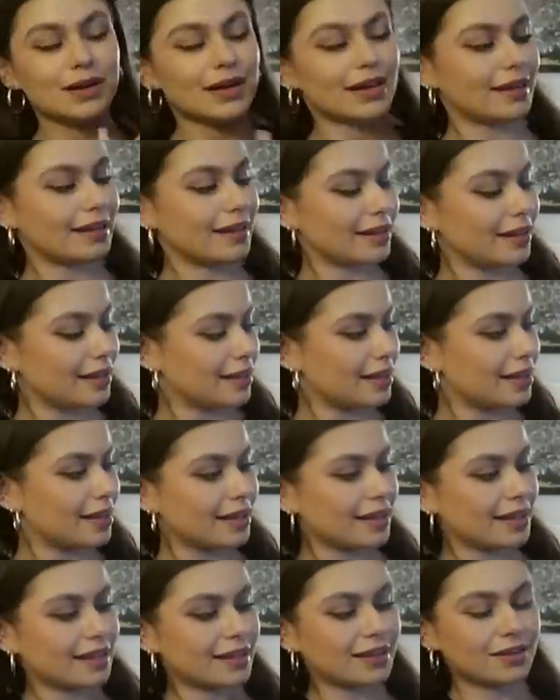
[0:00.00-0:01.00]
but
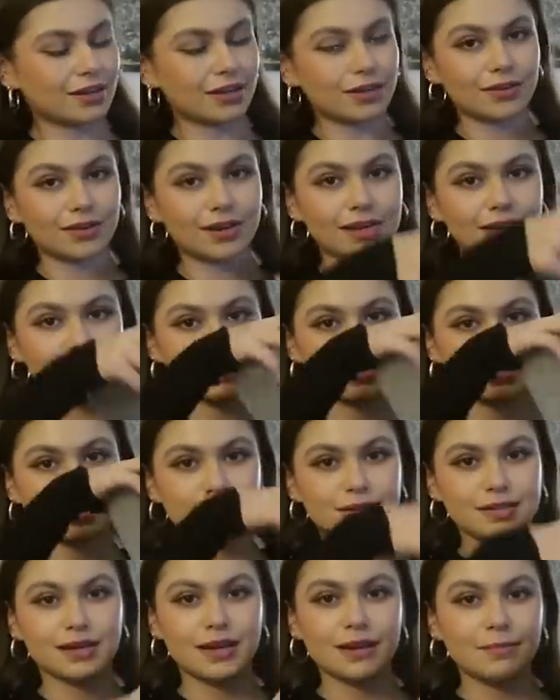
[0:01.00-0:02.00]
you know, and
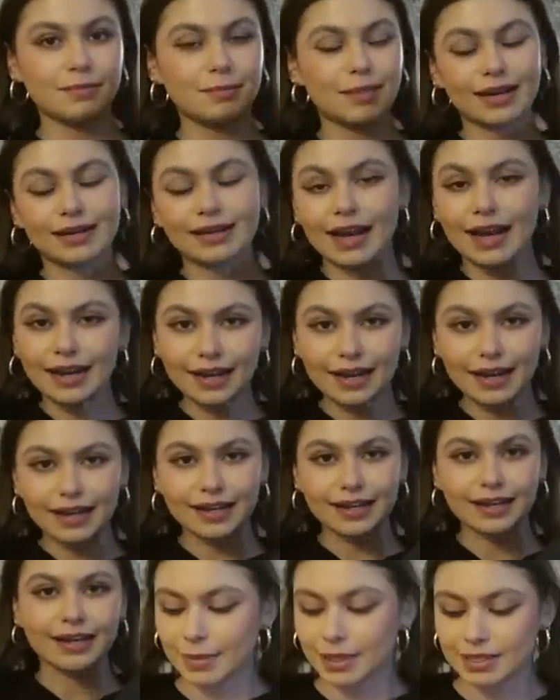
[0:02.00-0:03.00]
it's
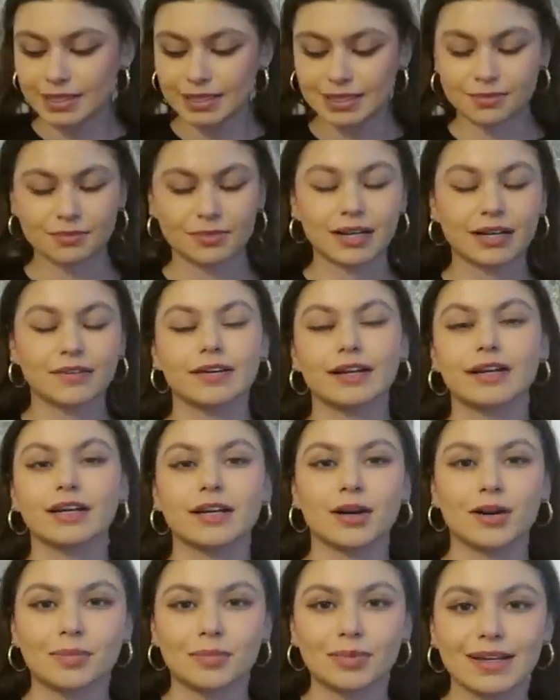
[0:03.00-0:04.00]
magnetic, but whenever
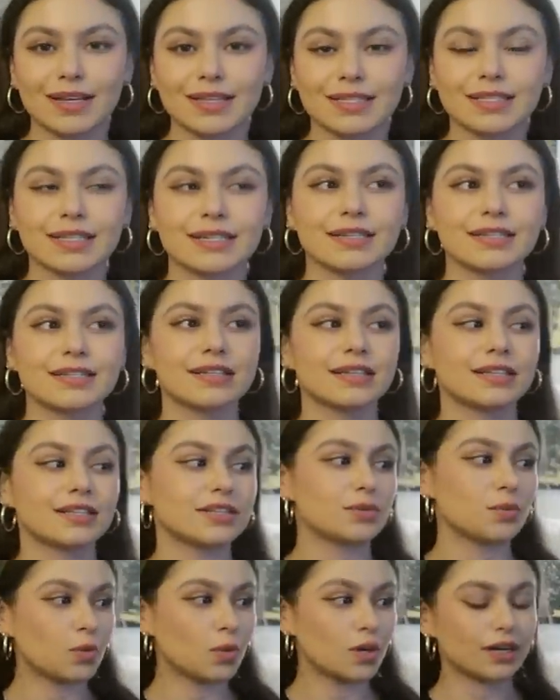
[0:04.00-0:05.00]
I go places
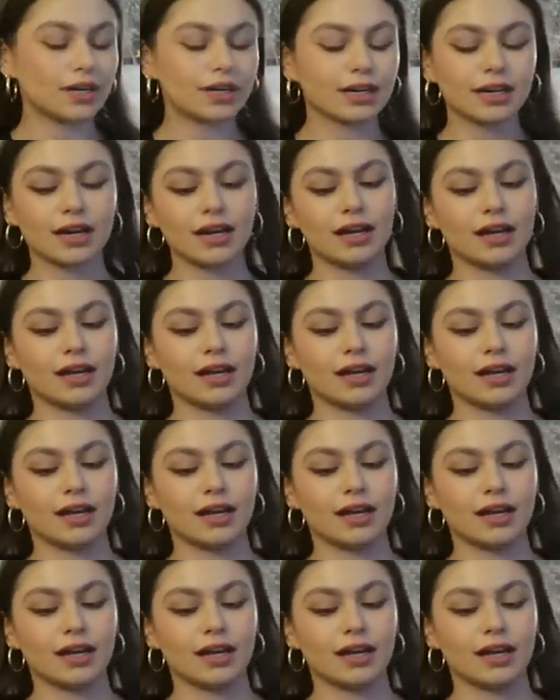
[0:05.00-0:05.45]
to work,